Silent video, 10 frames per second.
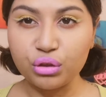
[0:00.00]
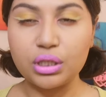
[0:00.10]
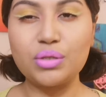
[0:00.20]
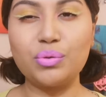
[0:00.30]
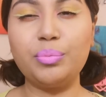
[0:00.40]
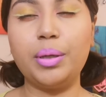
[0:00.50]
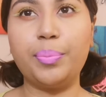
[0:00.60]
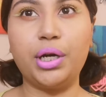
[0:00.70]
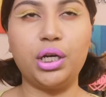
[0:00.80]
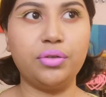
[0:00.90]
This would be
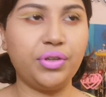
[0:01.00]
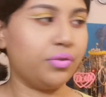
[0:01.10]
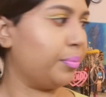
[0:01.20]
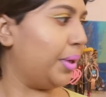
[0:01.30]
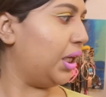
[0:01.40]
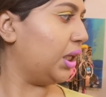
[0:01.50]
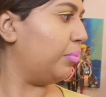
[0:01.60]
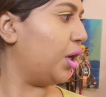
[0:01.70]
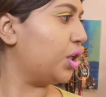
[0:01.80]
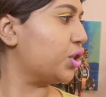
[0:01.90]
perfect for my Nicki
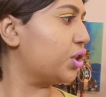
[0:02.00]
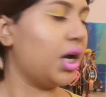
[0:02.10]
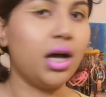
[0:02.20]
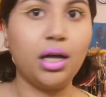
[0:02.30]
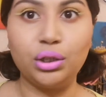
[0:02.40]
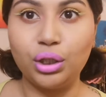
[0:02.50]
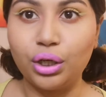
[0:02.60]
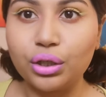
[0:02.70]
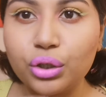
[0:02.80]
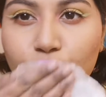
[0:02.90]
Minaj
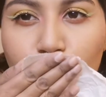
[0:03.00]
look.